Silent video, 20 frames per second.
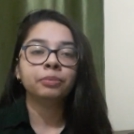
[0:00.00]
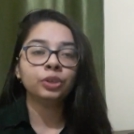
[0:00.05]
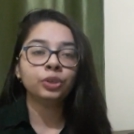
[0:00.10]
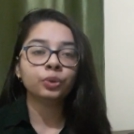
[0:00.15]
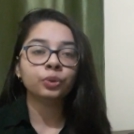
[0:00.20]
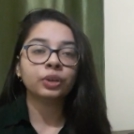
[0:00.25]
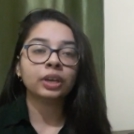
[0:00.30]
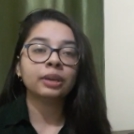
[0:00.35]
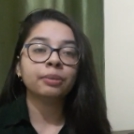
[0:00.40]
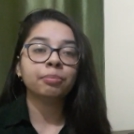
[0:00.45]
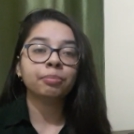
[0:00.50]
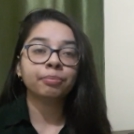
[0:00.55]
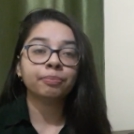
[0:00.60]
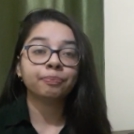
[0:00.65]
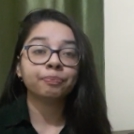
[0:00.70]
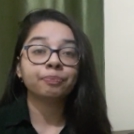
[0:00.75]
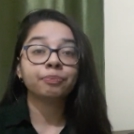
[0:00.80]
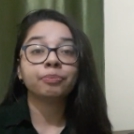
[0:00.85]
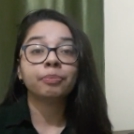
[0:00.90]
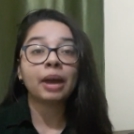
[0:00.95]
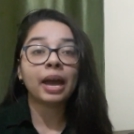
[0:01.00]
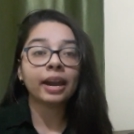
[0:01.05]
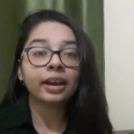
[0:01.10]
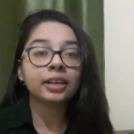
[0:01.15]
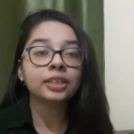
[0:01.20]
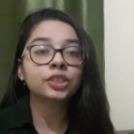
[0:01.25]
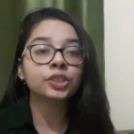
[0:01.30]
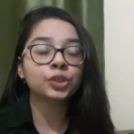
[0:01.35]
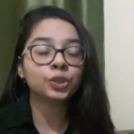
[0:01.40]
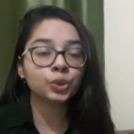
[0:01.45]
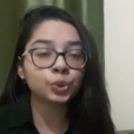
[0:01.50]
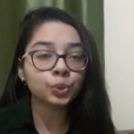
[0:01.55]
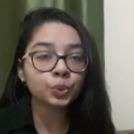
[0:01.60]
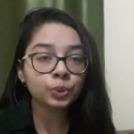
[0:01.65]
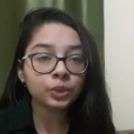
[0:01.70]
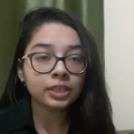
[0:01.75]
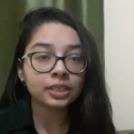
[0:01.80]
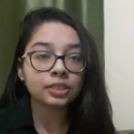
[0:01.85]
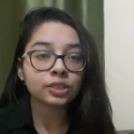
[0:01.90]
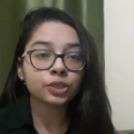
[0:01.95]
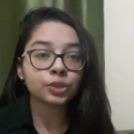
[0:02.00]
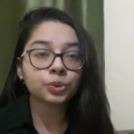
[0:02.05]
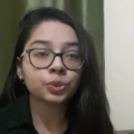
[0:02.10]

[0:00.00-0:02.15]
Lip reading: you can manage students,